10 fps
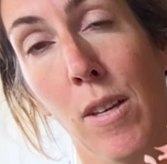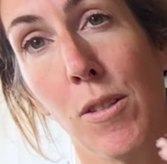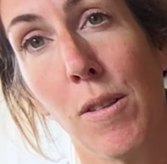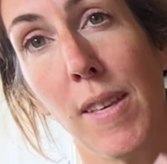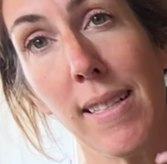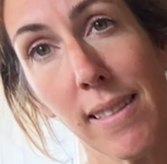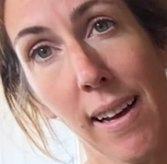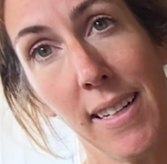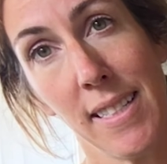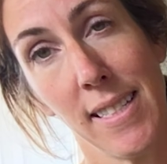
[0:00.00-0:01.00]
So these
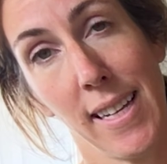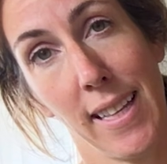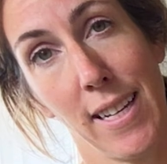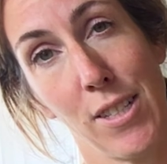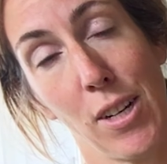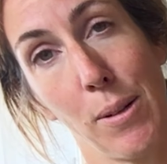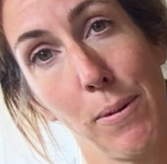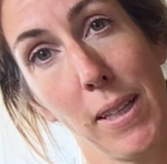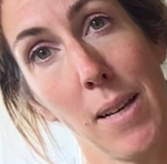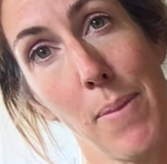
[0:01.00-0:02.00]
kinds of dahlias are
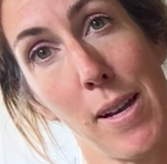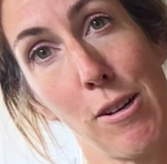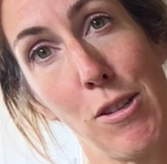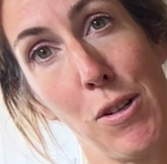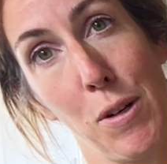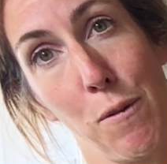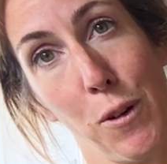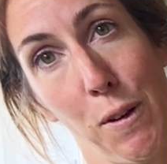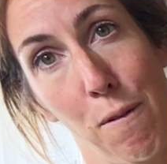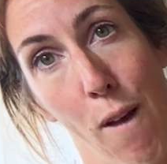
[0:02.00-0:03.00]
really better suited
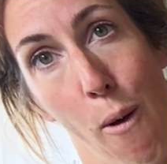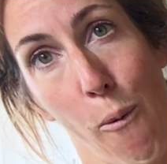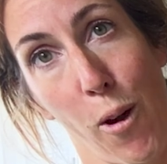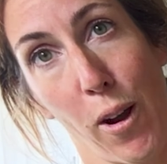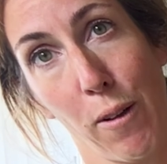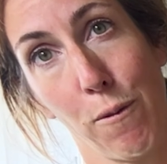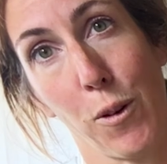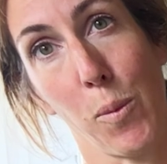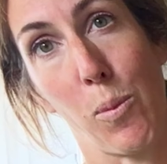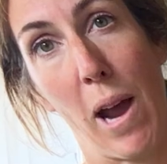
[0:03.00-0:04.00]
for event work,
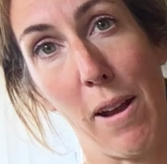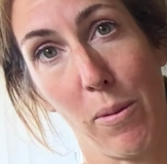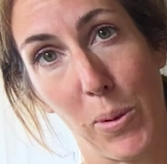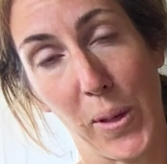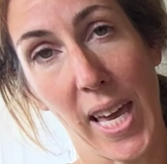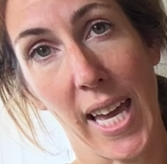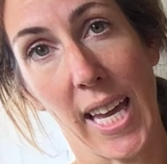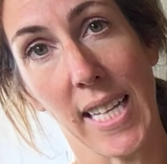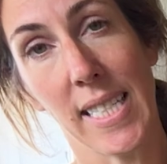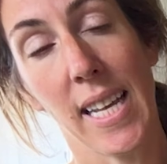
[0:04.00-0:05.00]
for bridal
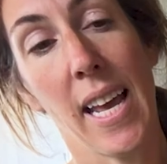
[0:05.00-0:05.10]
bouquets,